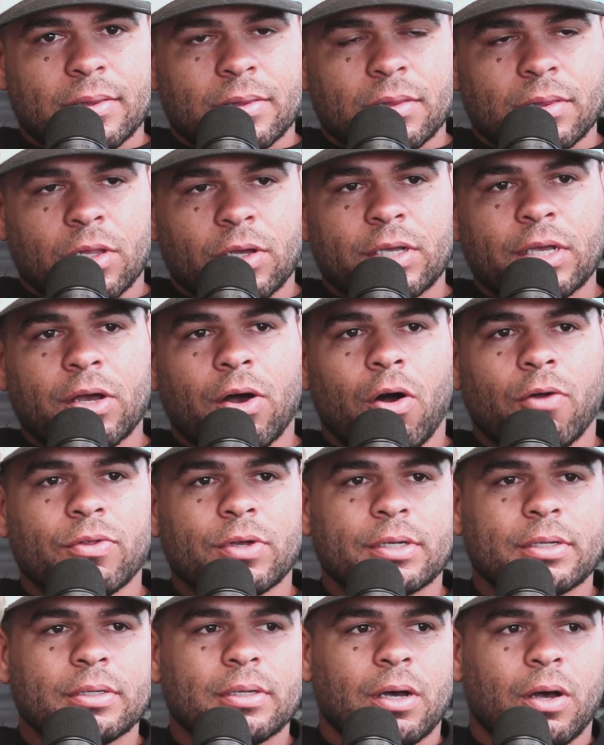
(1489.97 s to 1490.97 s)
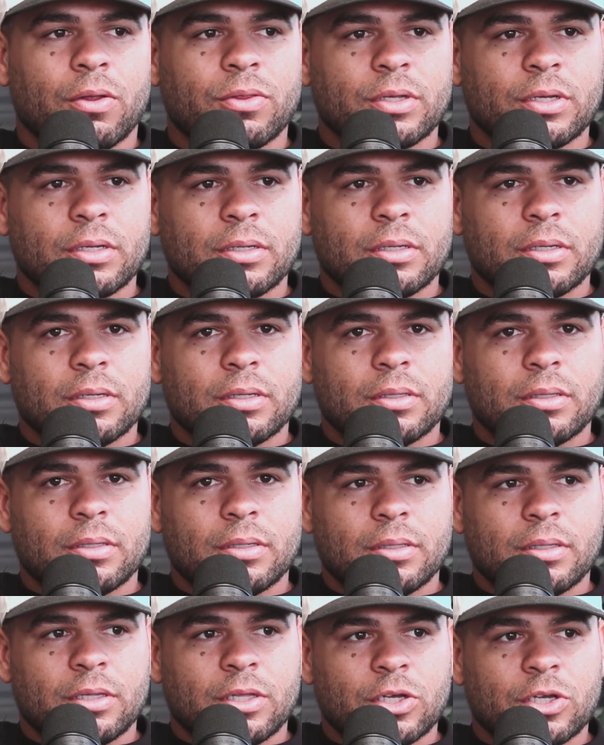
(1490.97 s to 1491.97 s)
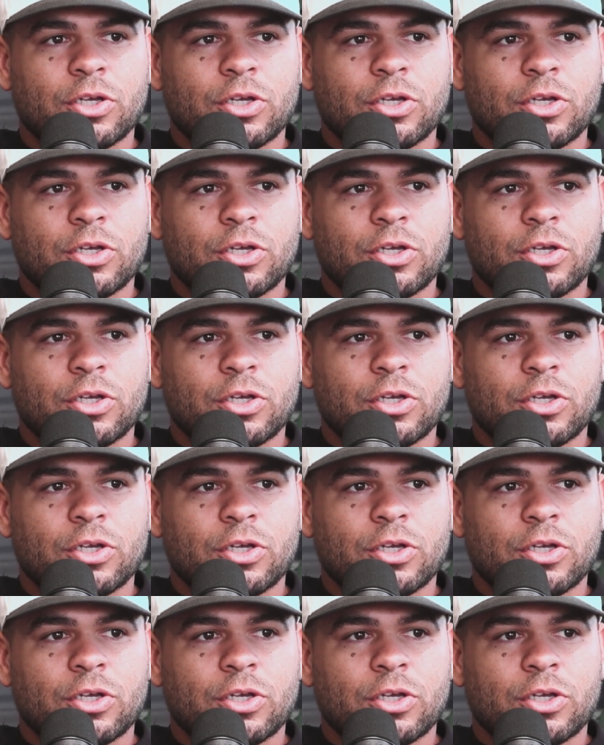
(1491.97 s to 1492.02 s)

look at all the